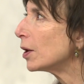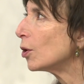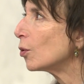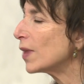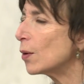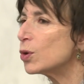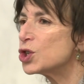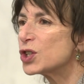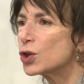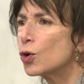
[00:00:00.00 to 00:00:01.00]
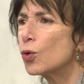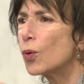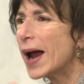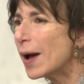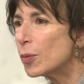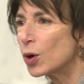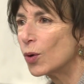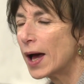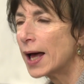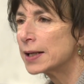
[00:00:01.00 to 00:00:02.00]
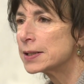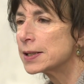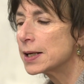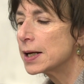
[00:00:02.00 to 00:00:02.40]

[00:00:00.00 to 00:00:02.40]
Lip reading: at you. They would just grab you. And